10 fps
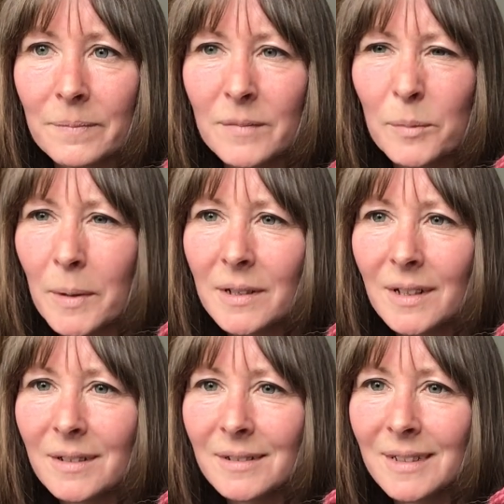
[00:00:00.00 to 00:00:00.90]
Spun
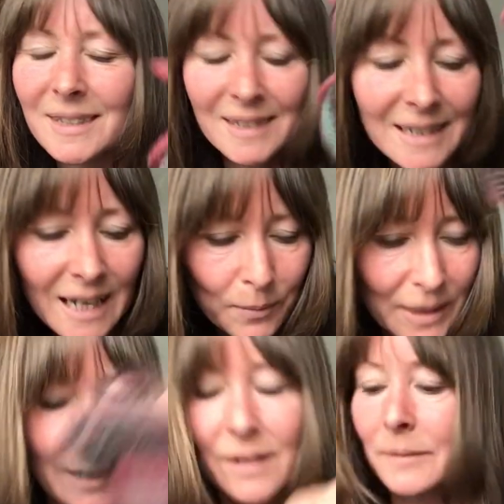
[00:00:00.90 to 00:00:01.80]
yarn? It's a DK
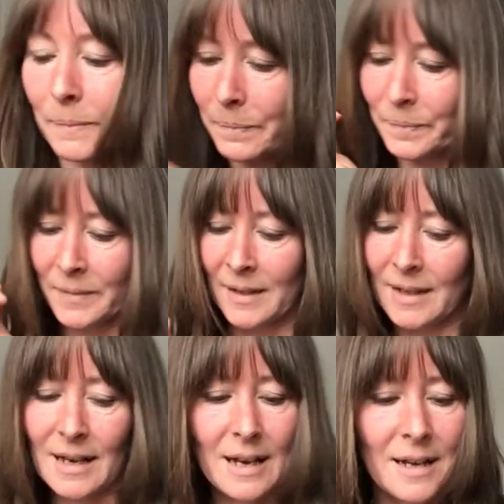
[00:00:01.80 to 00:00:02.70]
weight yarn.
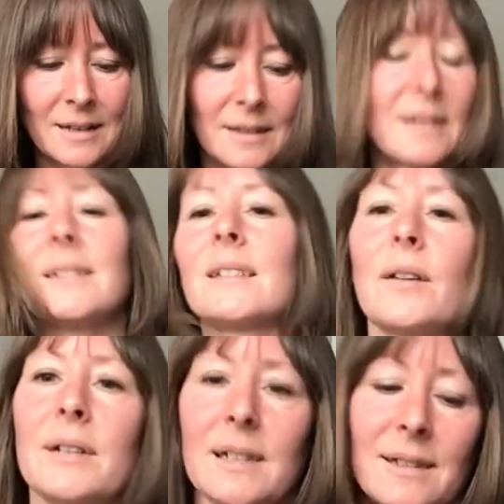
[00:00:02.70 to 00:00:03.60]
And this is
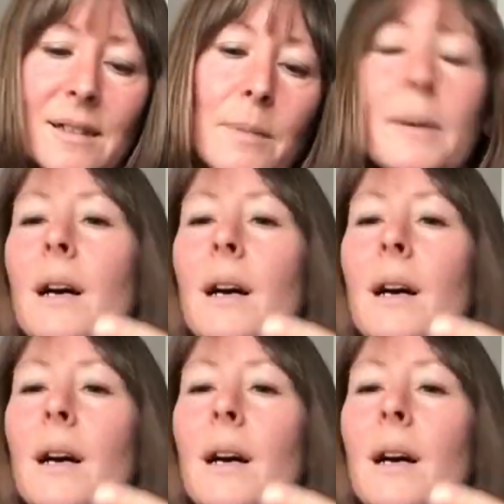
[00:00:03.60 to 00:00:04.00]
how it knits up.